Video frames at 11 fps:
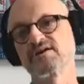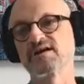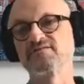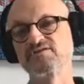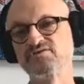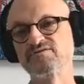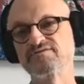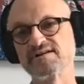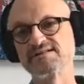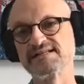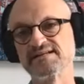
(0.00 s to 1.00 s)
is kind of a new
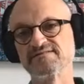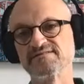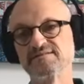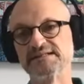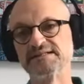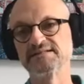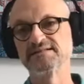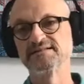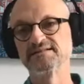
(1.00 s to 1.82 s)
frontier for me.